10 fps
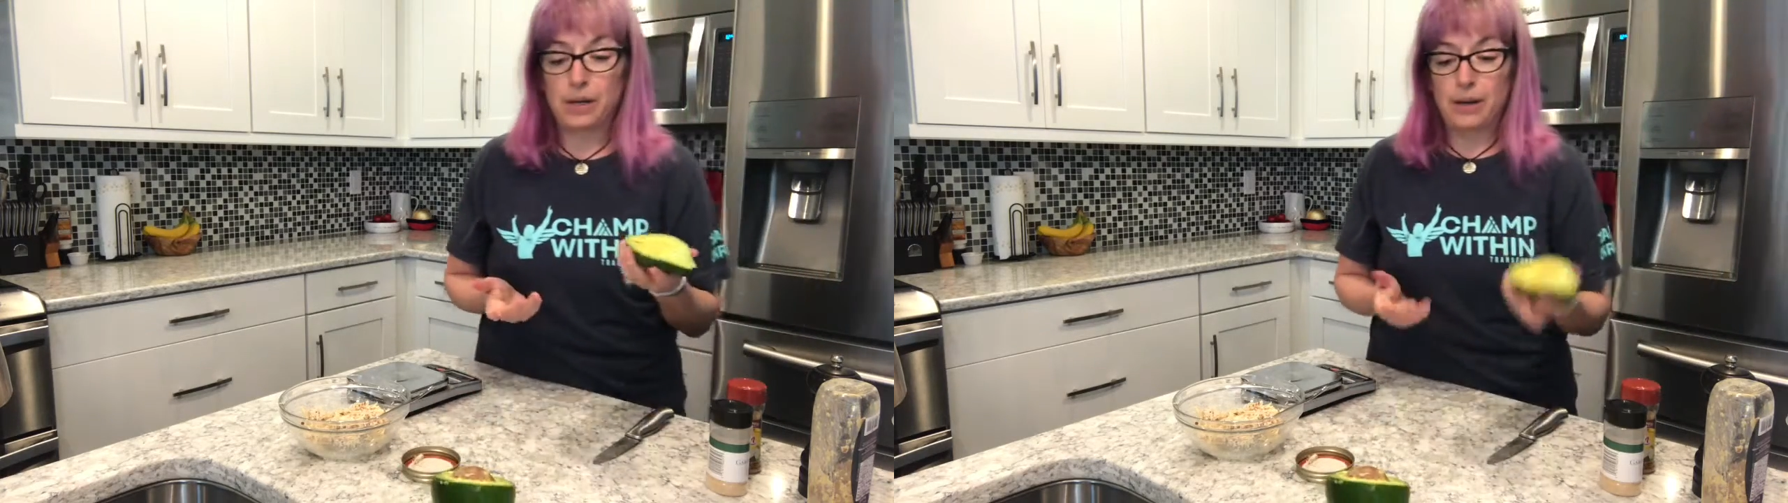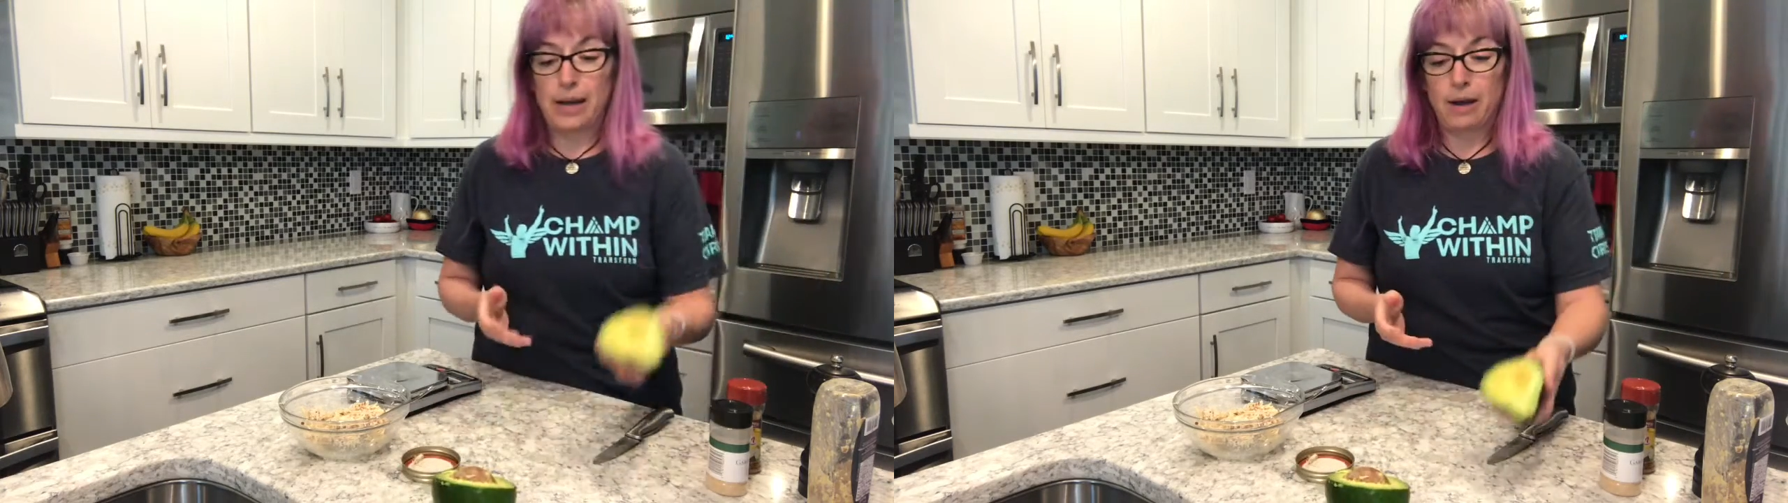to
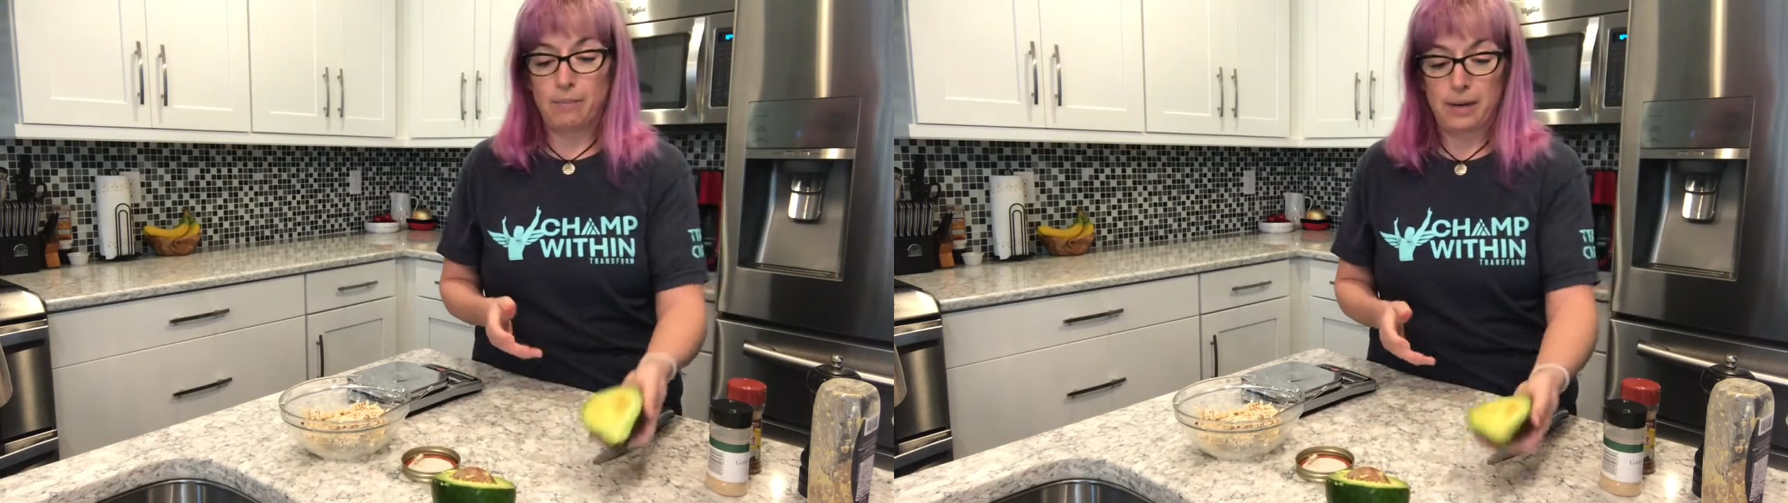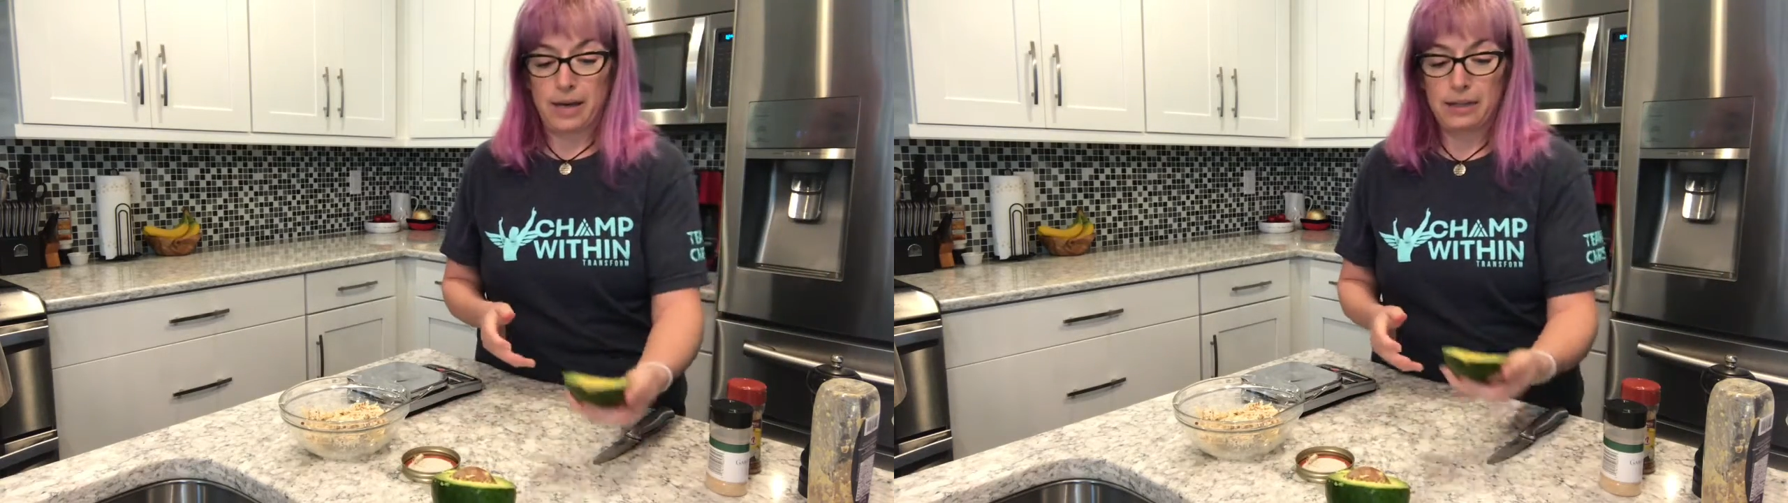know how
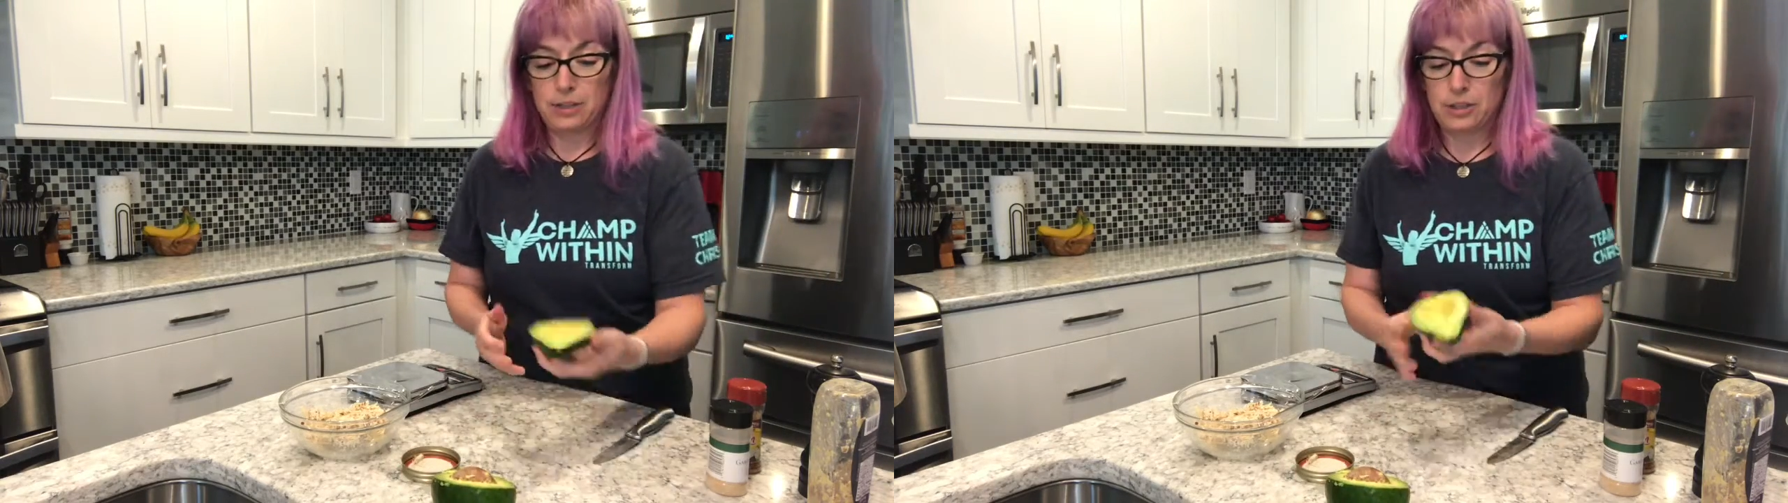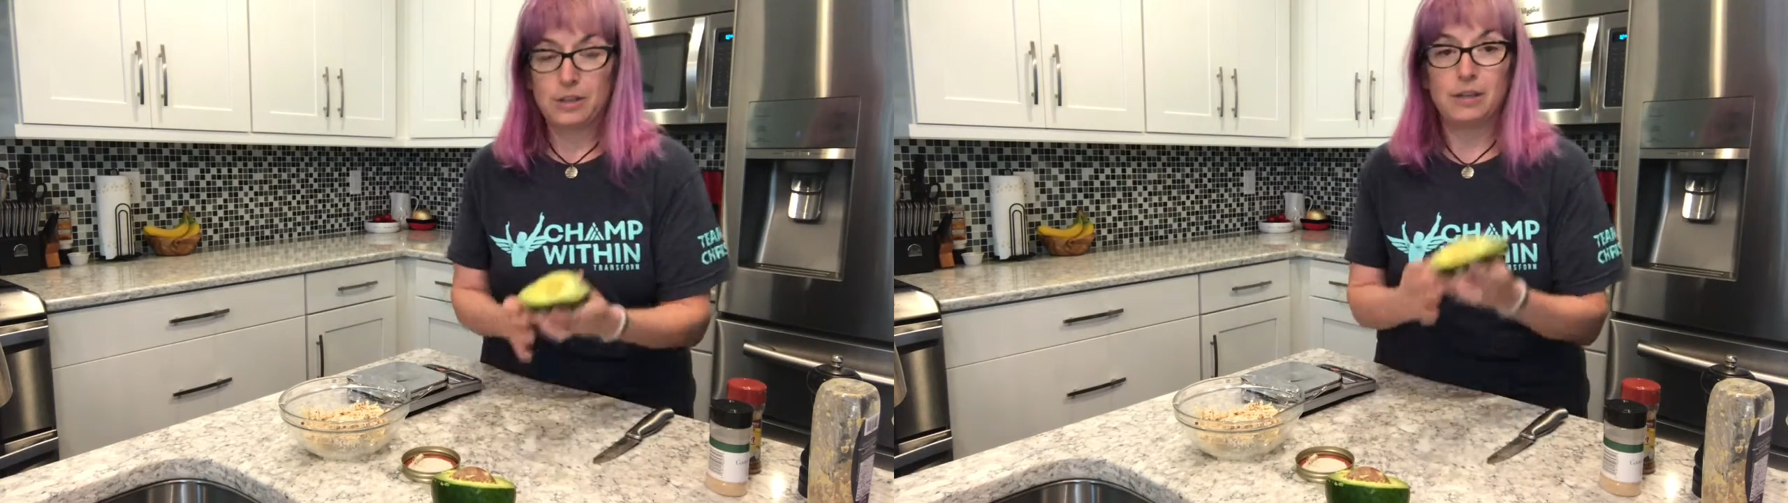
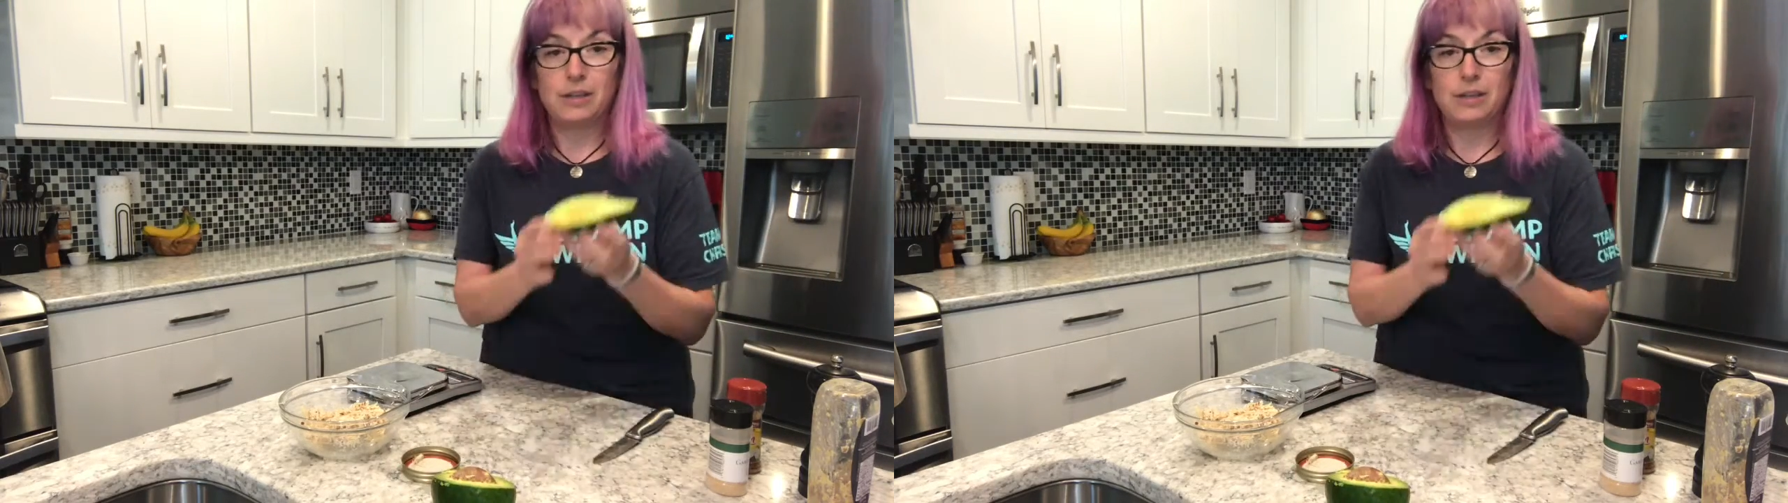much